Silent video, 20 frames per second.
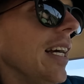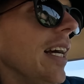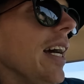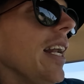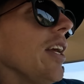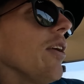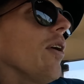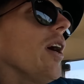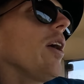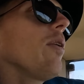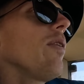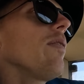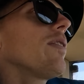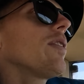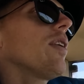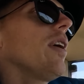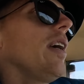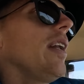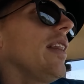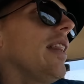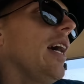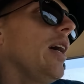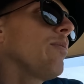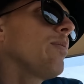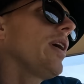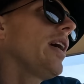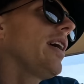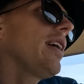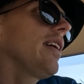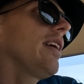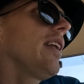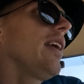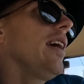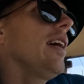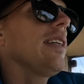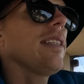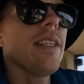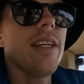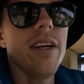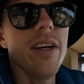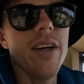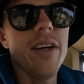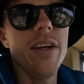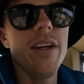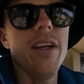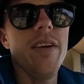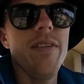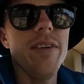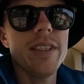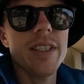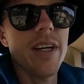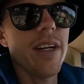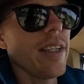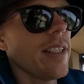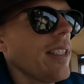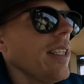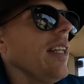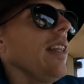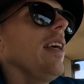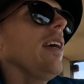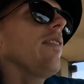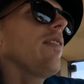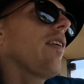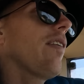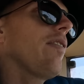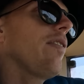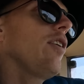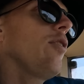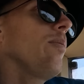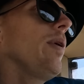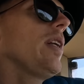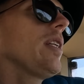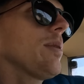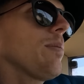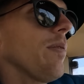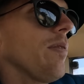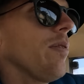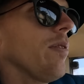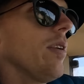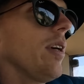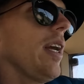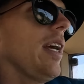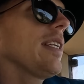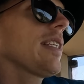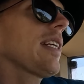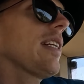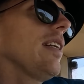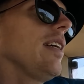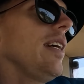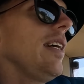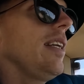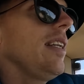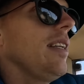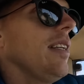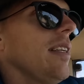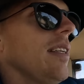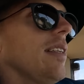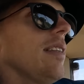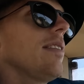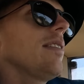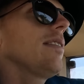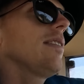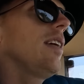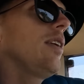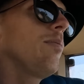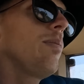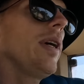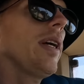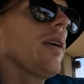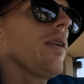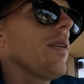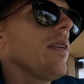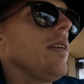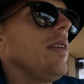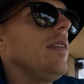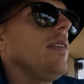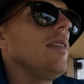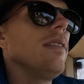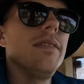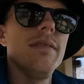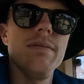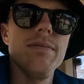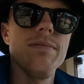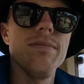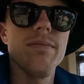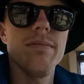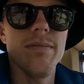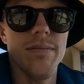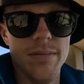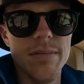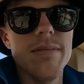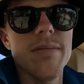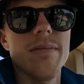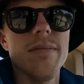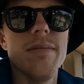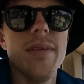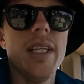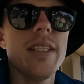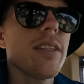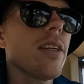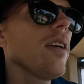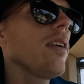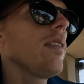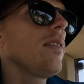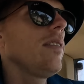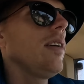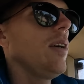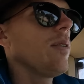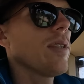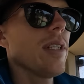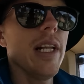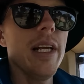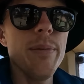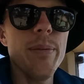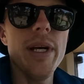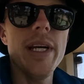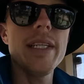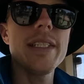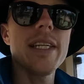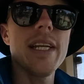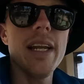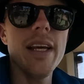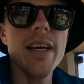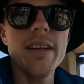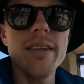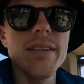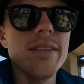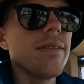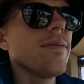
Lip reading: anyway, we've treated that barley now, so if it's got to sit there for a few months before it gets cleaned and pickled, that's good. I'll sleep easy now.